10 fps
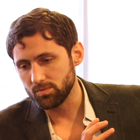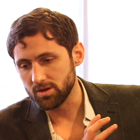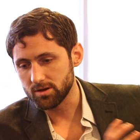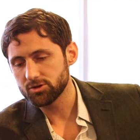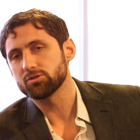
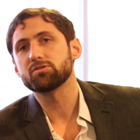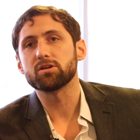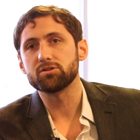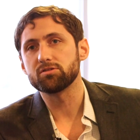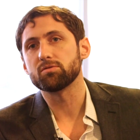the initial
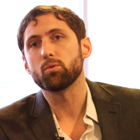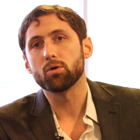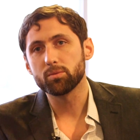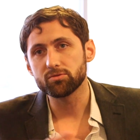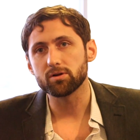stages of the
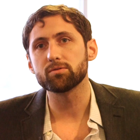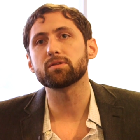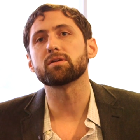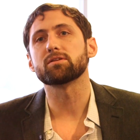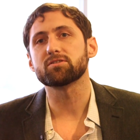war, but for
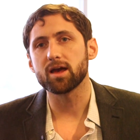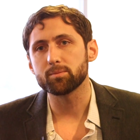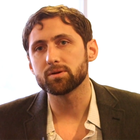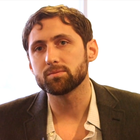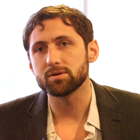everything that's
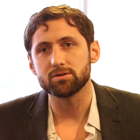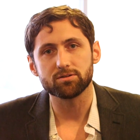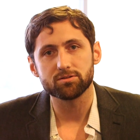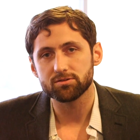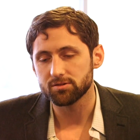happened,
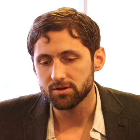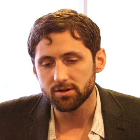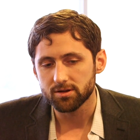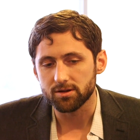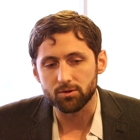because,
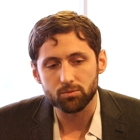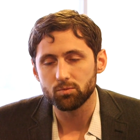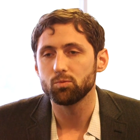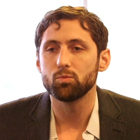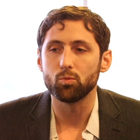you know,
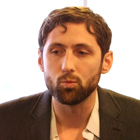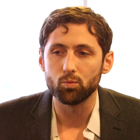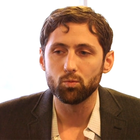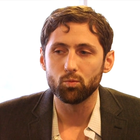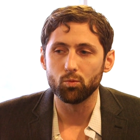
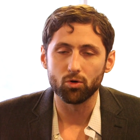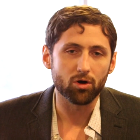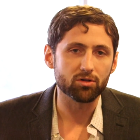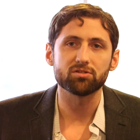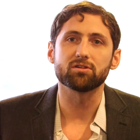we're
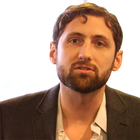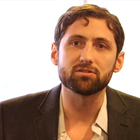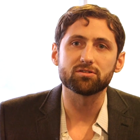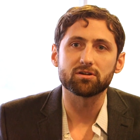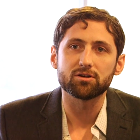all
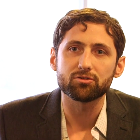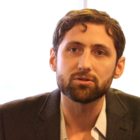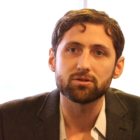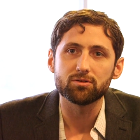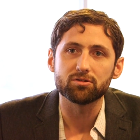citizens in a
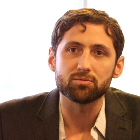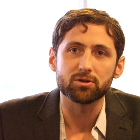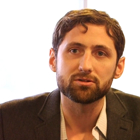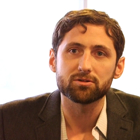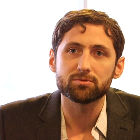country that uses
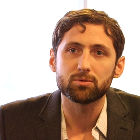military